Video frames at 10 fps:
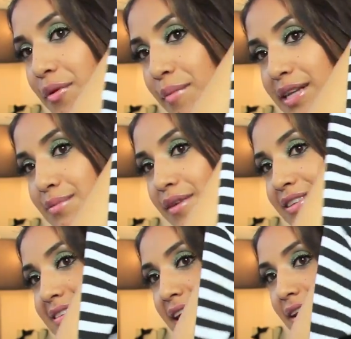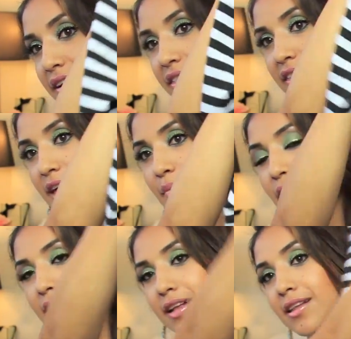of reminds me of a Sailor theme
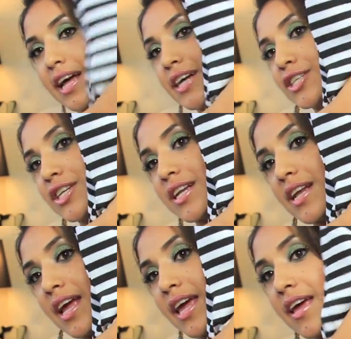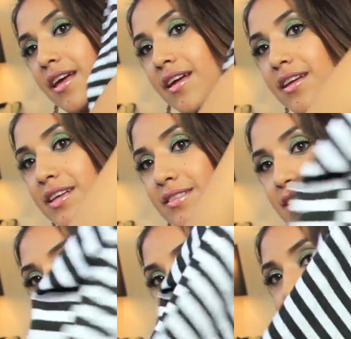collection and it's
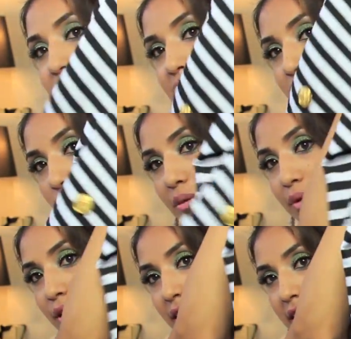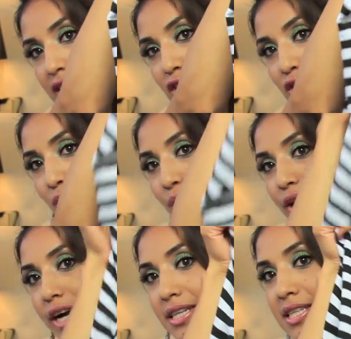just really adorable. It's
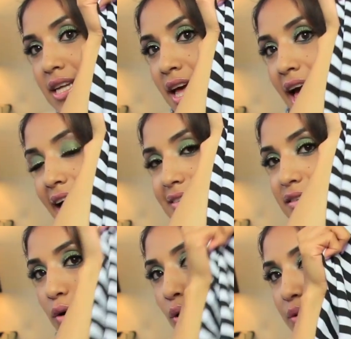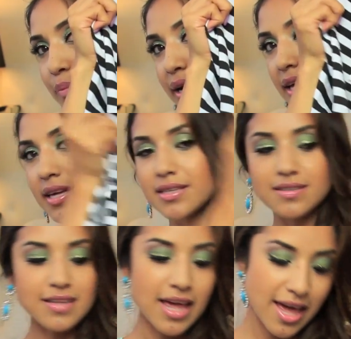short, has gold
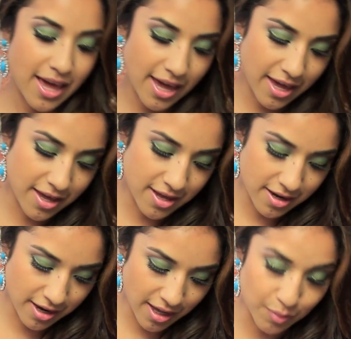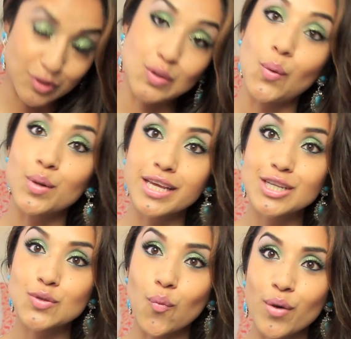buttons, and it was
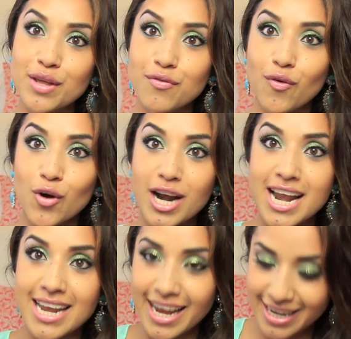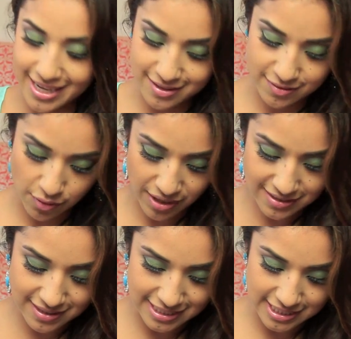only $24.90, so
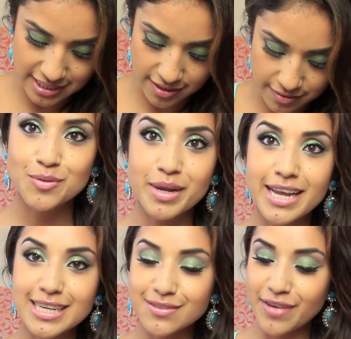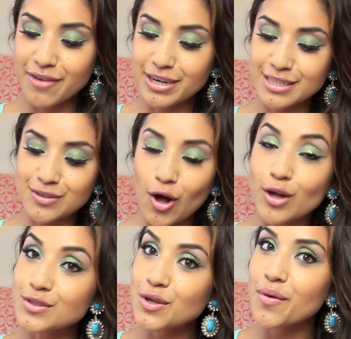that's a good deal. my next favorite is
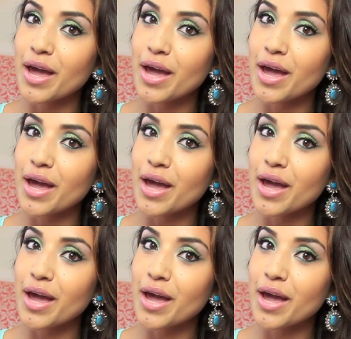also